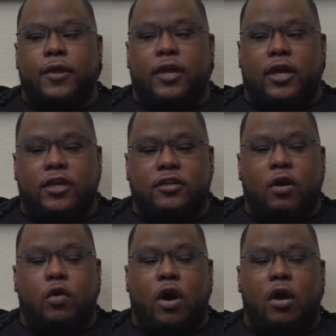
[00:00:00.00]
he's
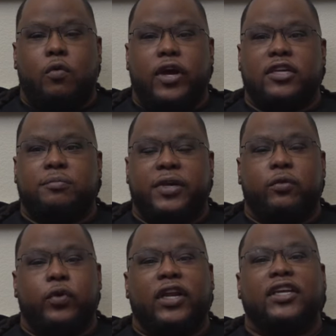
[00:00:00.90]
gonna always be
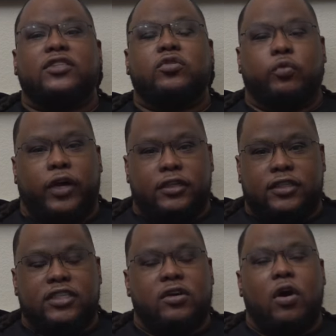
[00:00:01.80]
willing to race.
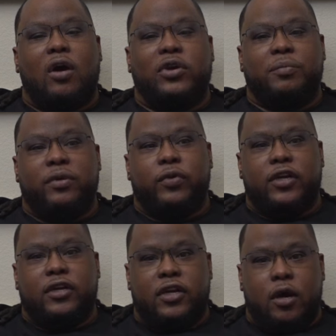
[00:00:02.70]
He's gonna always be
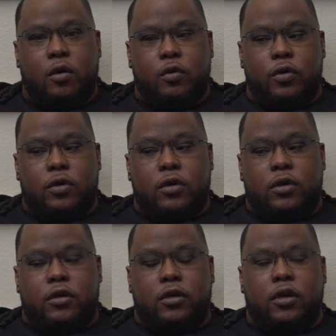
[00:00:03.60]
willing to go.
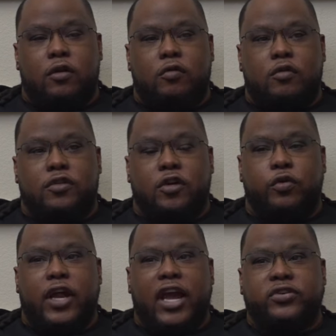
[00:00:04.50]
You know, so
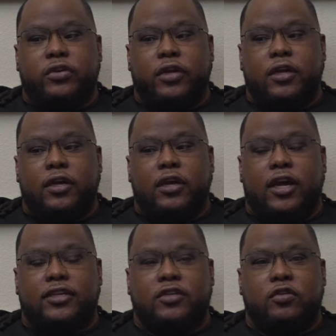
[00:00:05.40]
naturally,
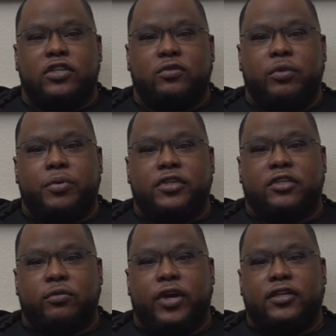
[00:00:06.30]
as soon as we push
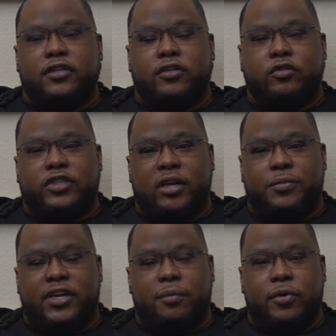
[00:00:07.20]
the race to
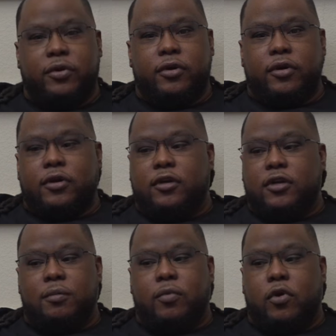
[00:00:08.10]
September,
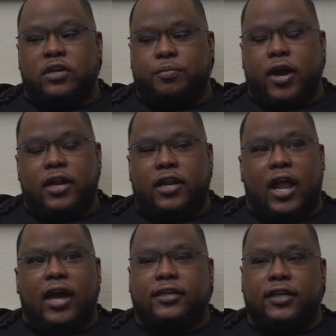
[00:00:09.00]
them boys probably
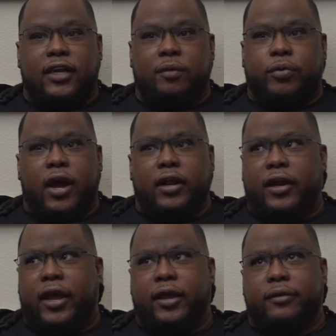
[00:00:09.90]
locked in probably
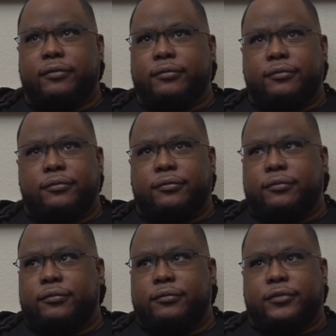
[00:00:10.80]
that
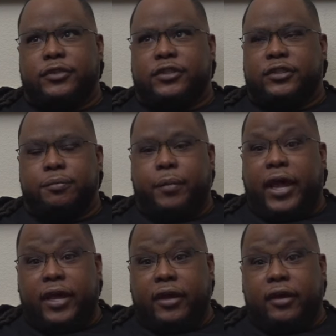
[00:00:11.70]

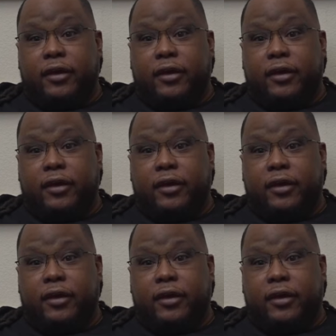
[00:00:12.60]
May